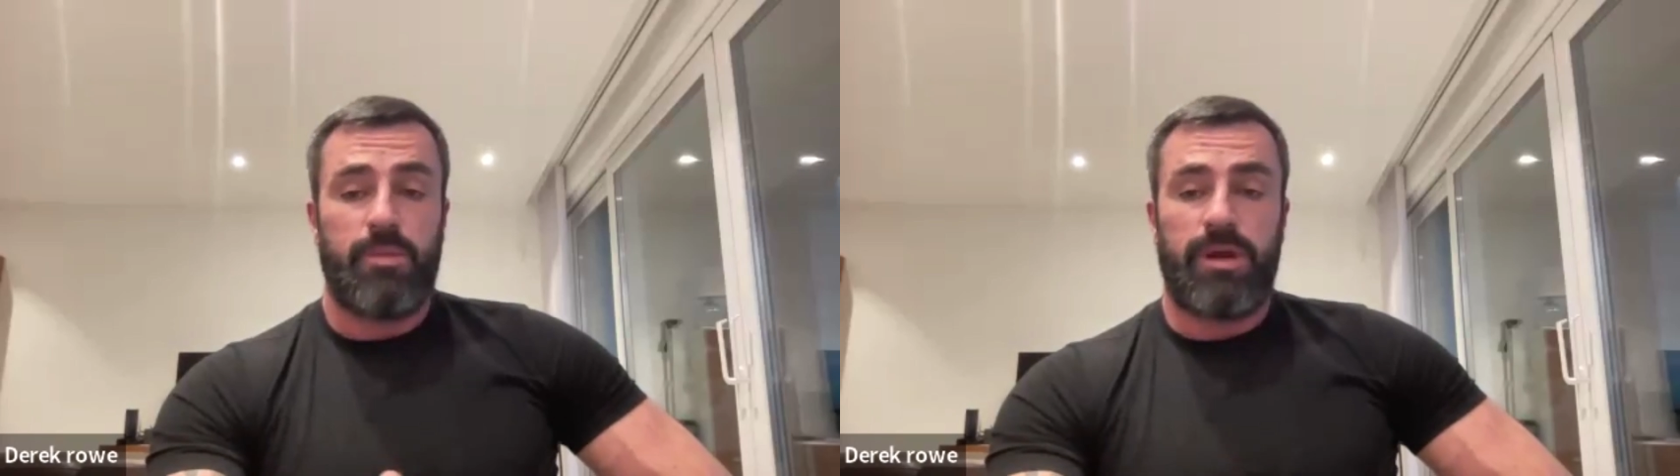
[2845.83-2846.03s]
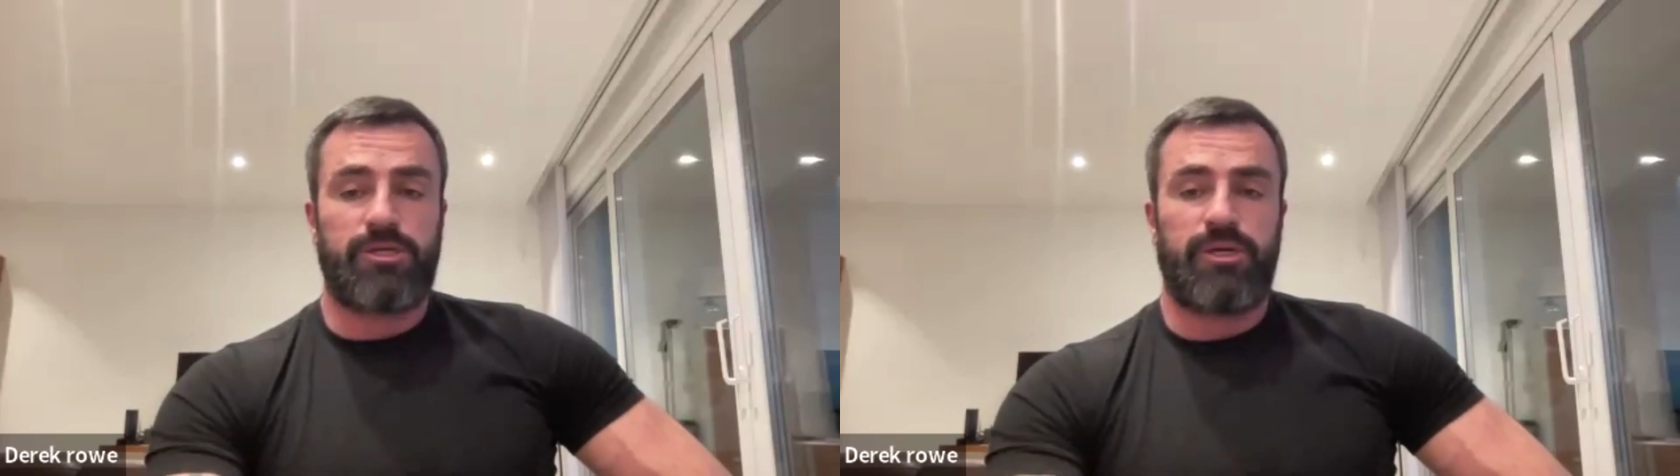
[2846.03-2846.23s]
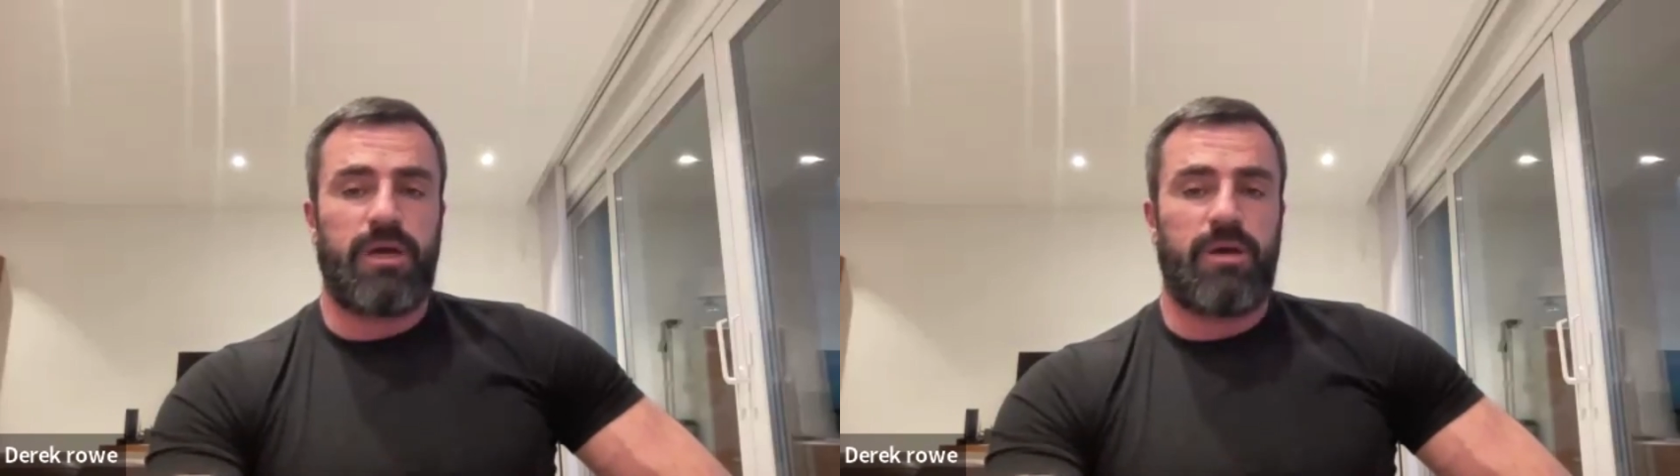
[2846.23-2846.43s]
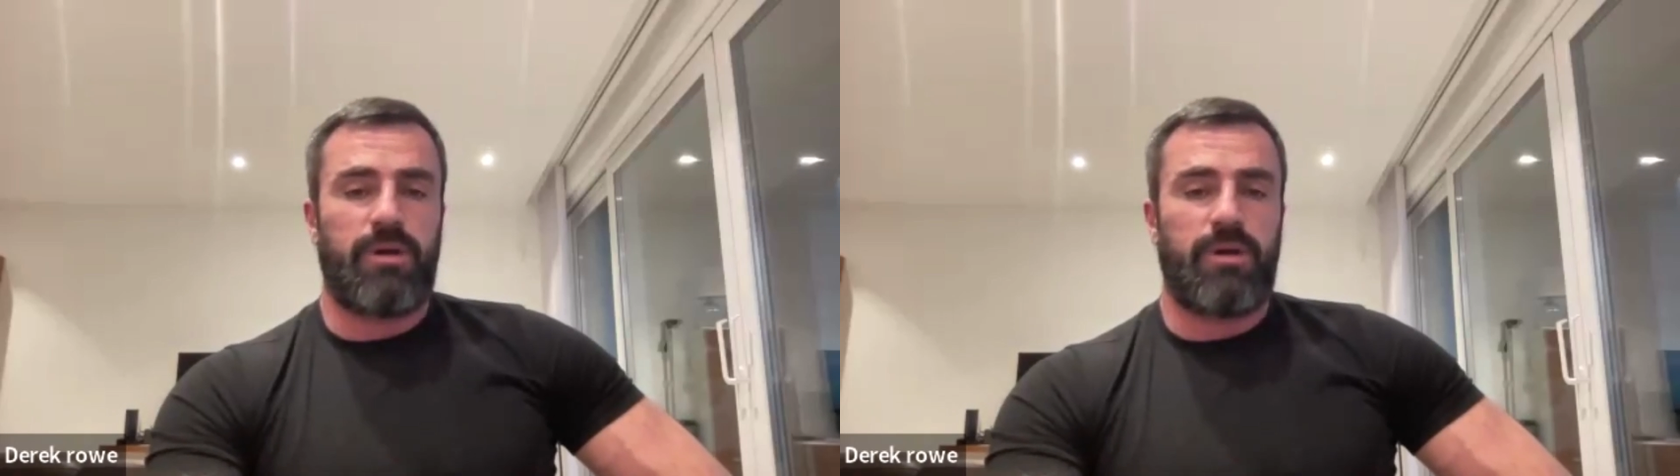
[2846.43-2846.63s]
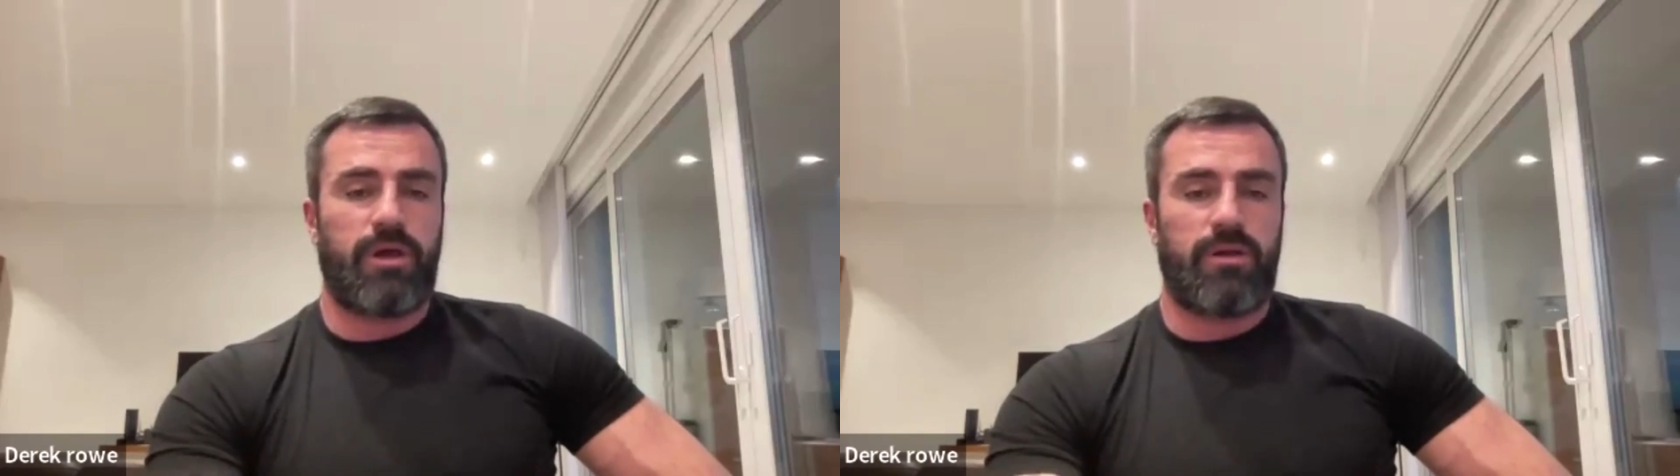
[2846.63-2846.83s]
But actually now
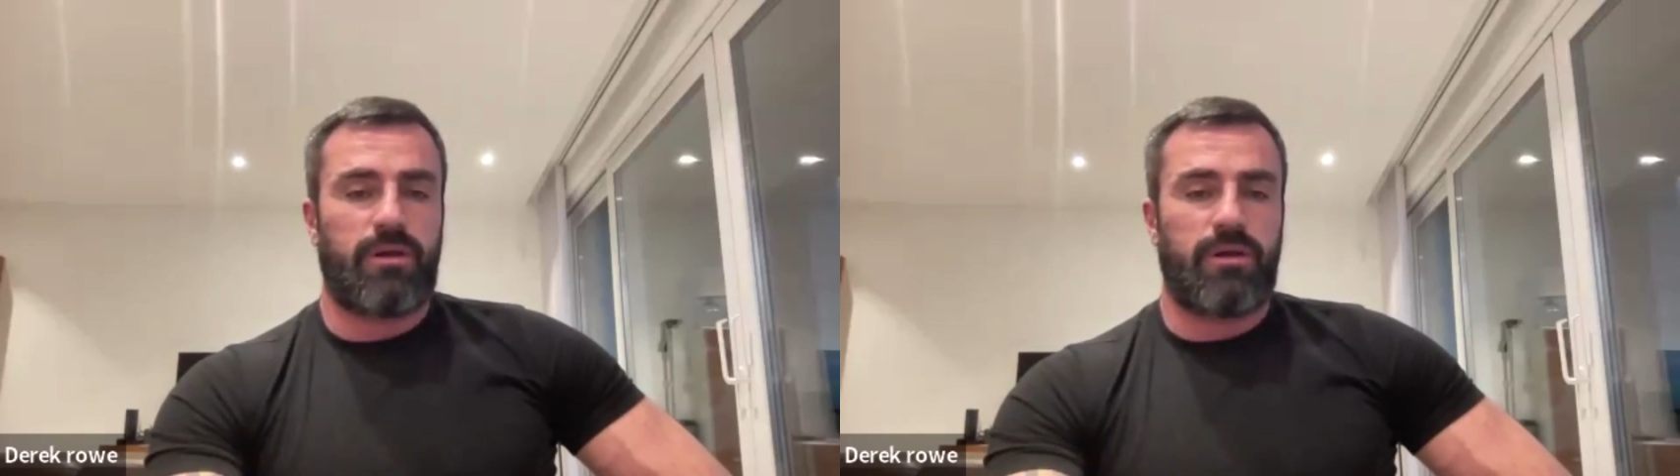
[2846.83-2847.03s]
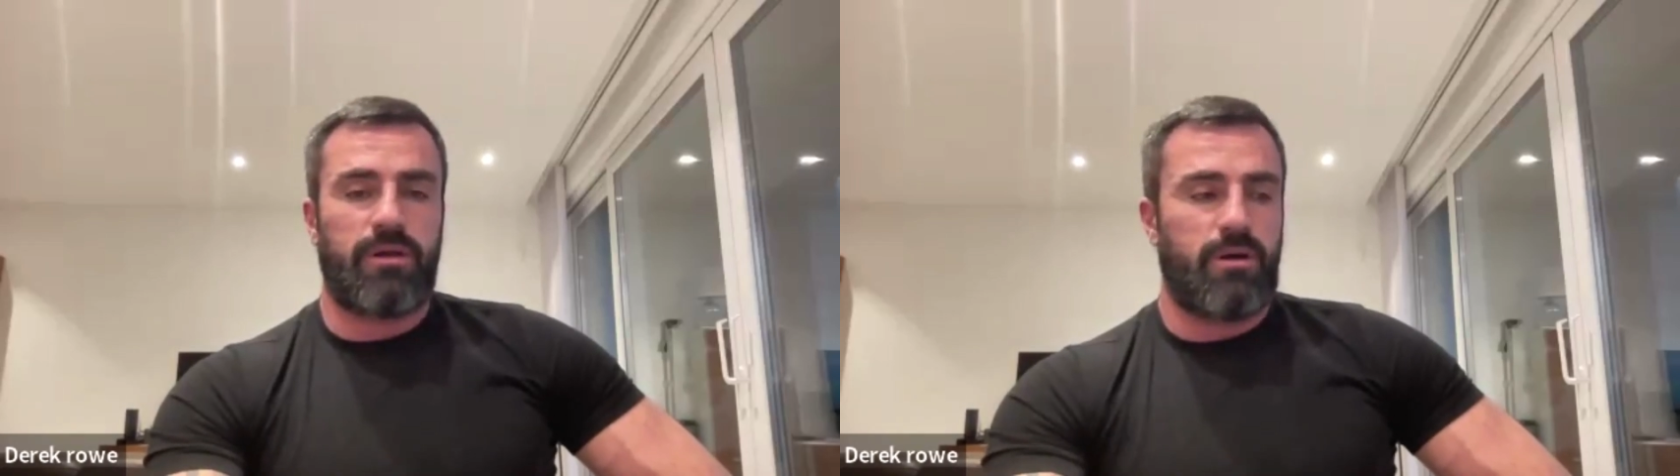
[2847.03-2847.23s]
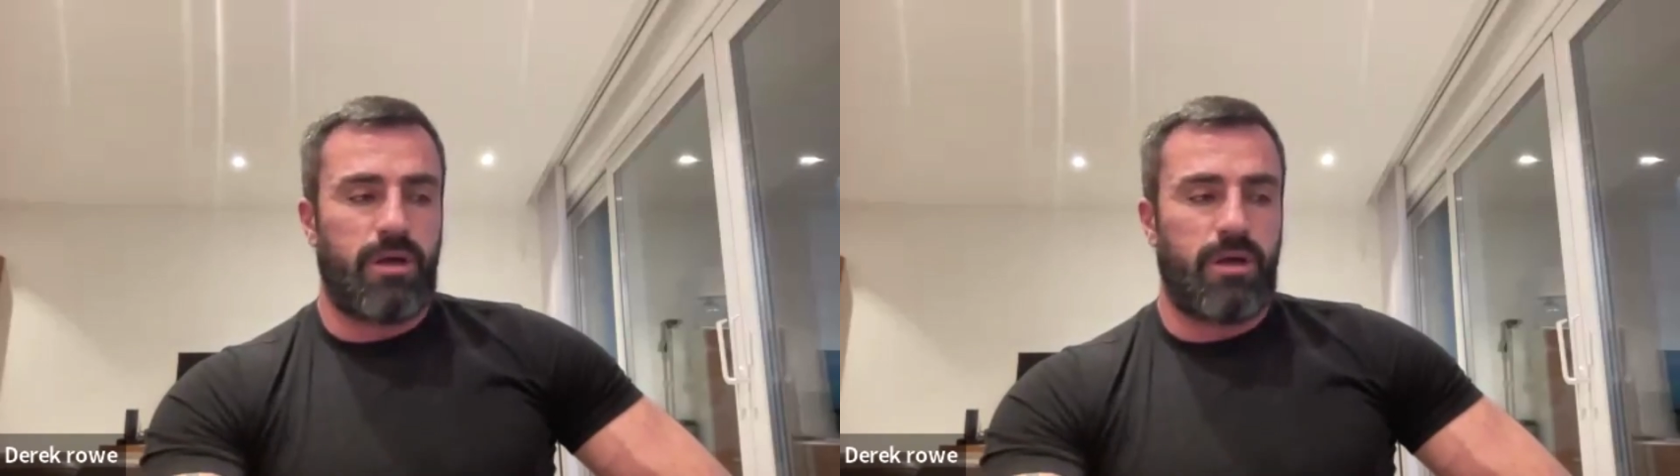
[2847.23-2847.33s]
I look at it and I go,